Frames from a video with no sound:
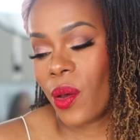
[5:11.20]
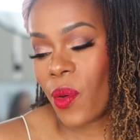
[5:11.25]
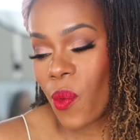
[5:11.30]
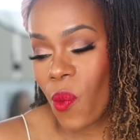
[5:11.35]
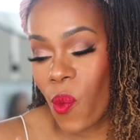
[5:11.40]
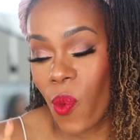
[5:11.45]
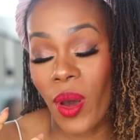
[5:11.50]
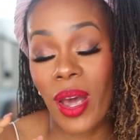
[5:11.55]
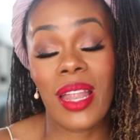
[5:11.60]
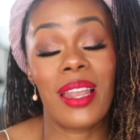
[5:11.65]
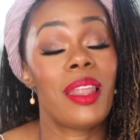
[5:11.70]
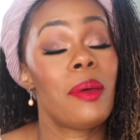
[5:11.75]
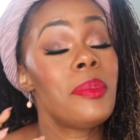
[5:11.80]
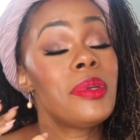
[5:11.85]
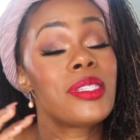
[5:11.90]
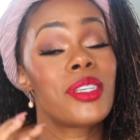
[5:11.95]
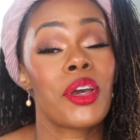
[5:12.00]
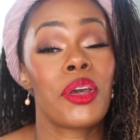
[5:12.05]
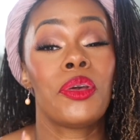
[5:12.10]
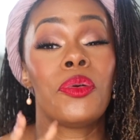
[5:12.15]
let me
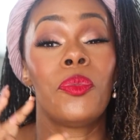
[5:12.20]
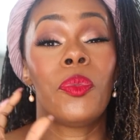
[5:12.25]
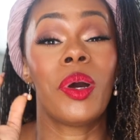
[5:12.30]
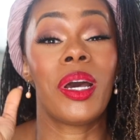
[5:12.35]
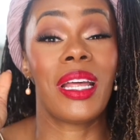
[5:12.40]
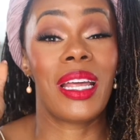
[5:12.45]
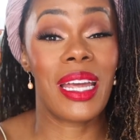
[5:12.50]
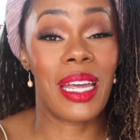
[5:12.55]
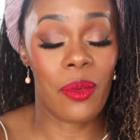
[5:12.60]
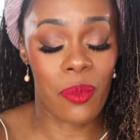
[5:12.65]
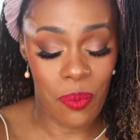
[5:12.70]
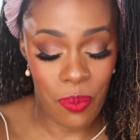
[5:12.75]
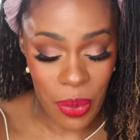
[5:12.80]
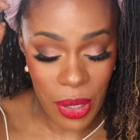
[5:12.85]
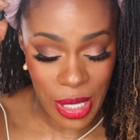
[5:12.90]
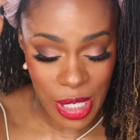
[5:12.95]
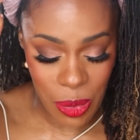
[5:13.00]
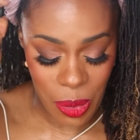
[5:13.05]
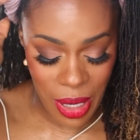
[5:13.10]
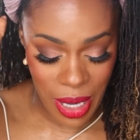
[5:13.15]
tell you what it
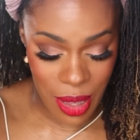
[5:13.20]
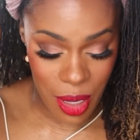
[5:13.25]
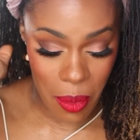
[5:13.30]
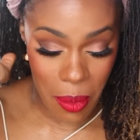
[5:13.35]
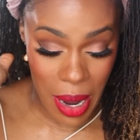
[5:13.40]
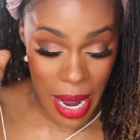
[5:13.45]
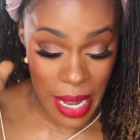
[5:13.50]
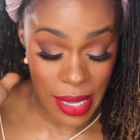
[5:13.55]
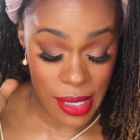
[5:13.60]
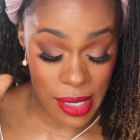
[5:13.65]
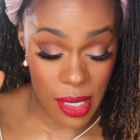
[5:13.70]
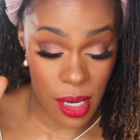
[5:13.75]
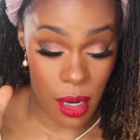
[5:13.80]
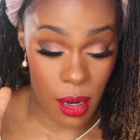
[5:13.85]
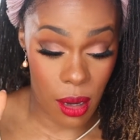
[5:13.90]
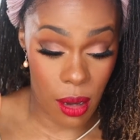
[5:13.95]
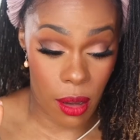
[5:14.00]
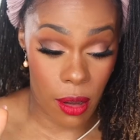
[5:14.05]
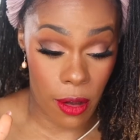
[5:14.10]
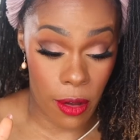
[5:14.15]
puts me in the mindset
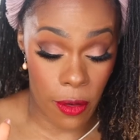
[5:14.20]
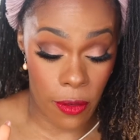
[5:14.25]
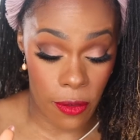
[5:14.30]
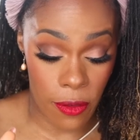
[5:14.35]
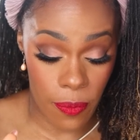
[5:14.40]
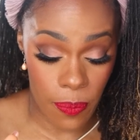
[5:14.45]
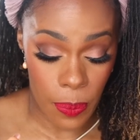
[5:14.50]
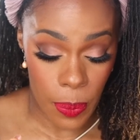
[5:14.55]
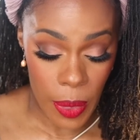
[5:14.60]
of.